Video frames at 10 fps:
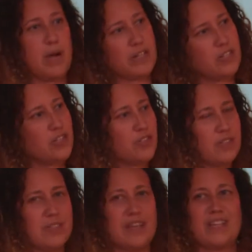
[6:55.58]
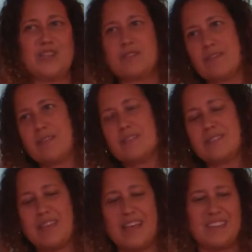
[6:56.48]
practitioners in using
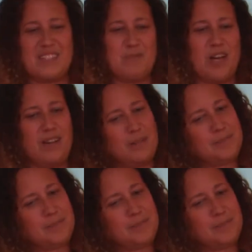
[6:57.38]
this model.